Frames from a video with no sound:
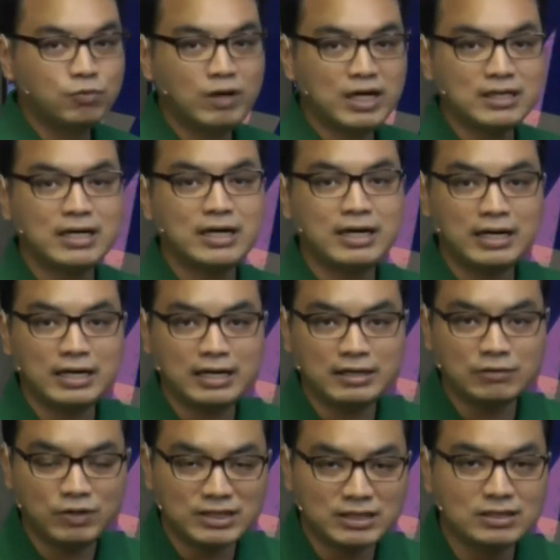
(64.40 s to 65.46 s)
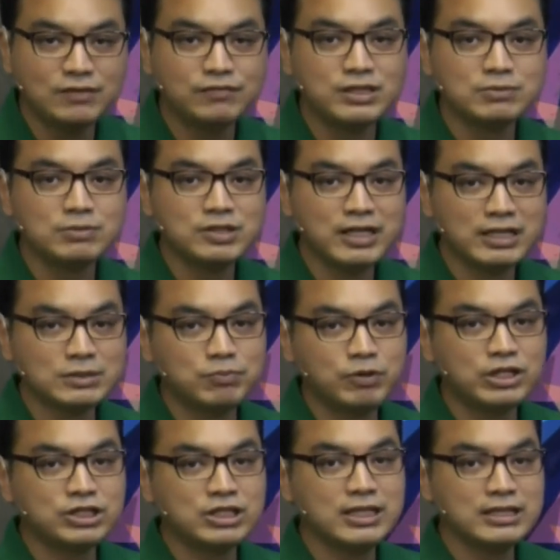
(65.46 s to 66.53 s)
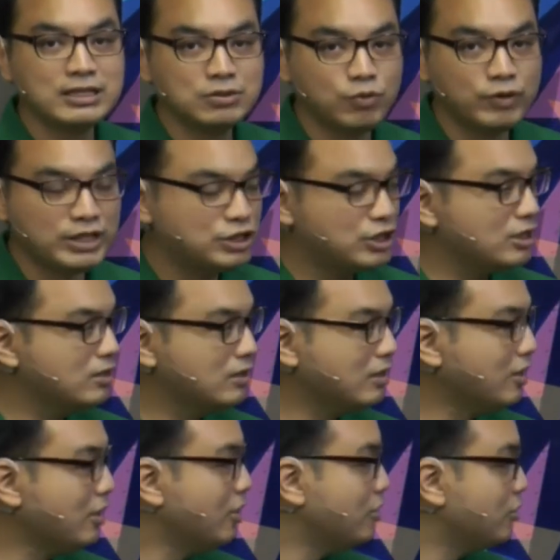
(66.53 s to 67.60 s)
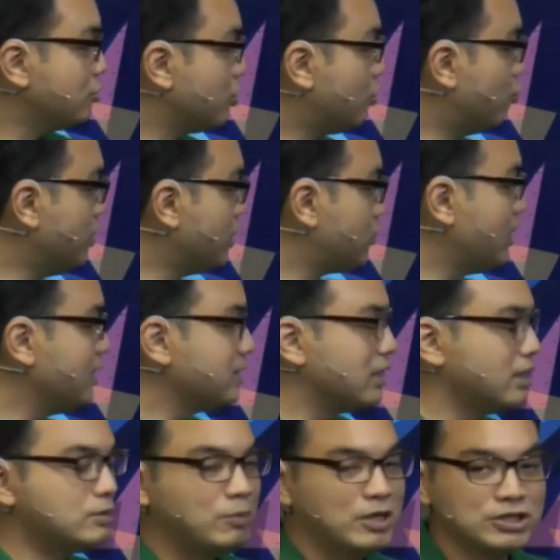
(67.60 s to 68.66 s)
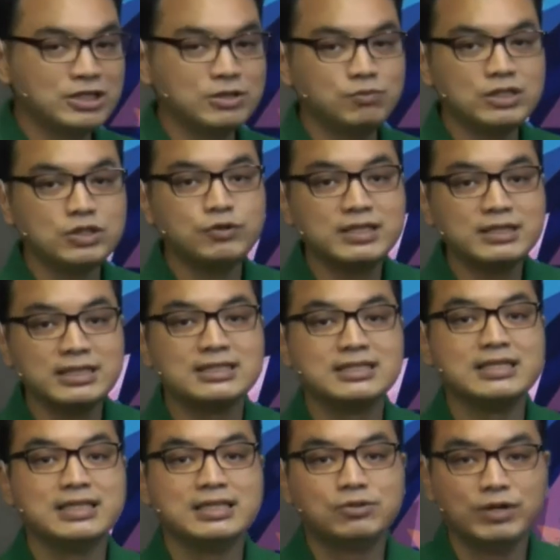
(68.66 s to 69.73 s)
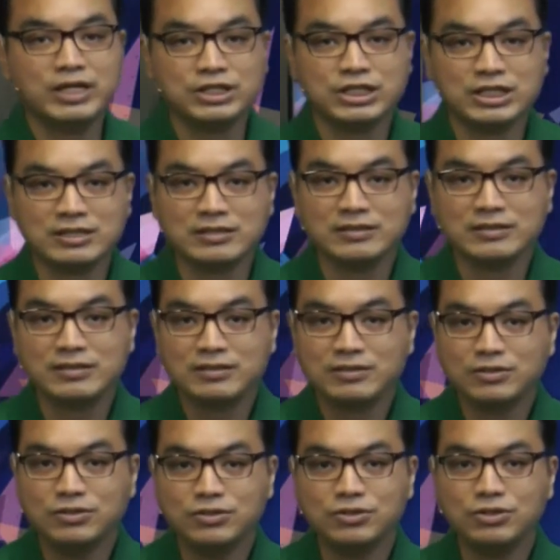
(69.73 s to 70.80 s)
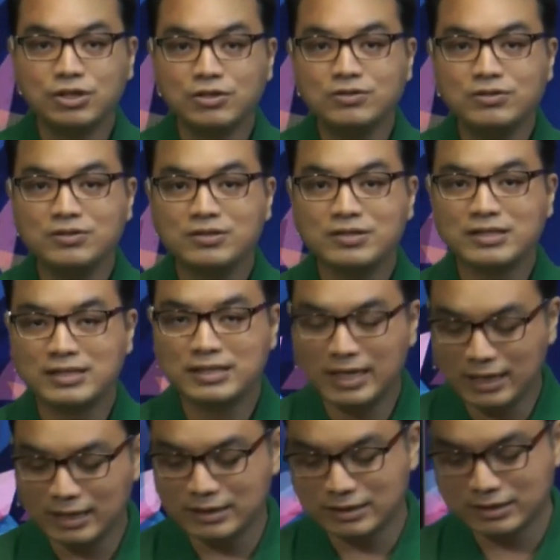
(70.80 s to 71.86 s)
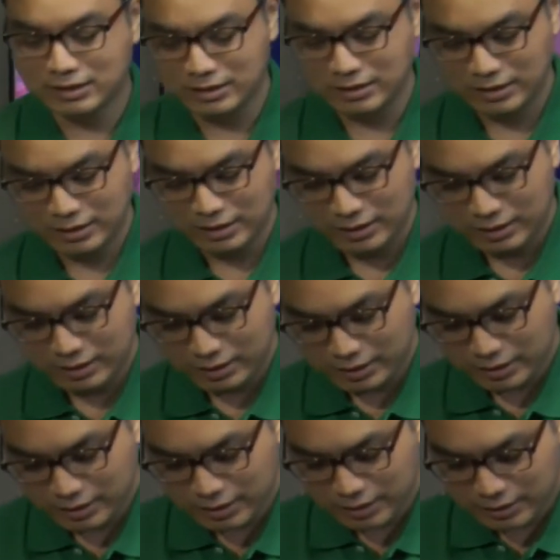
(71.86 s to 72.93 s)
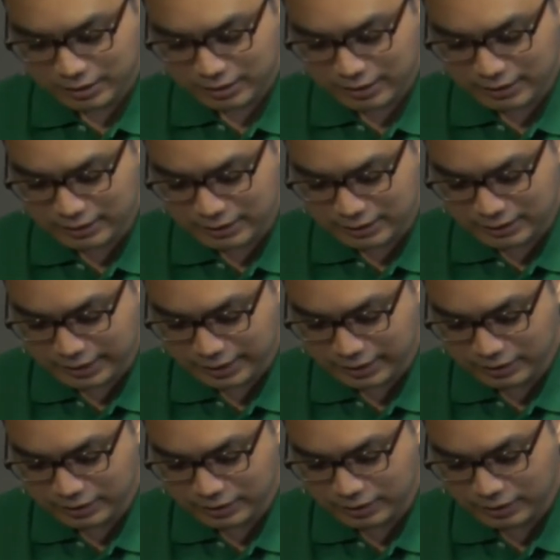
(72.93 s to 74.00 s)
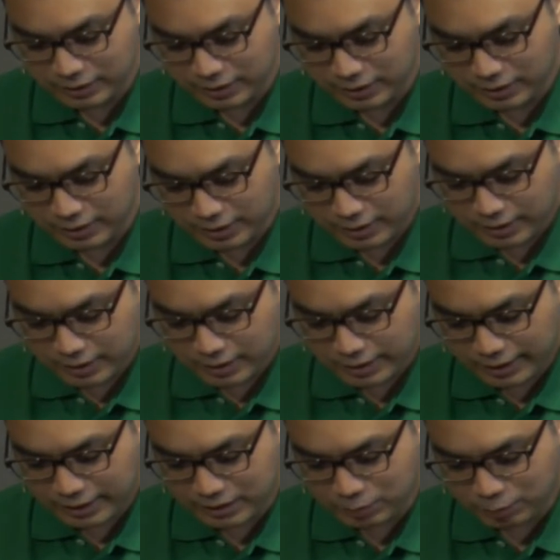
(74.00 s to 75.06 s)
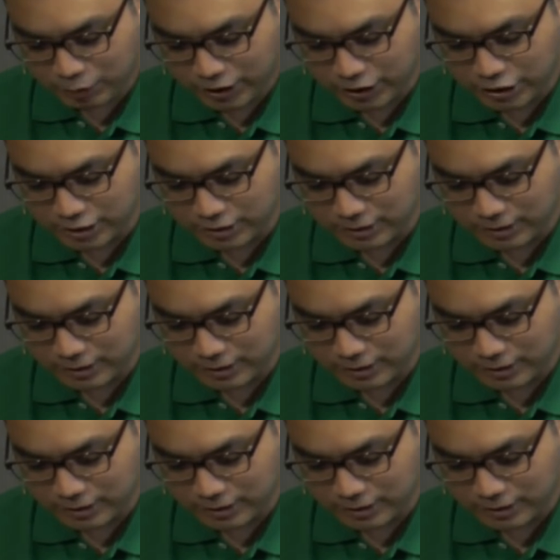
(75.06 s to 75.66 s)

what's the difference between expression and equation. So which one is an expression? Which one is an equation? Do you know? Yes. This is an expression.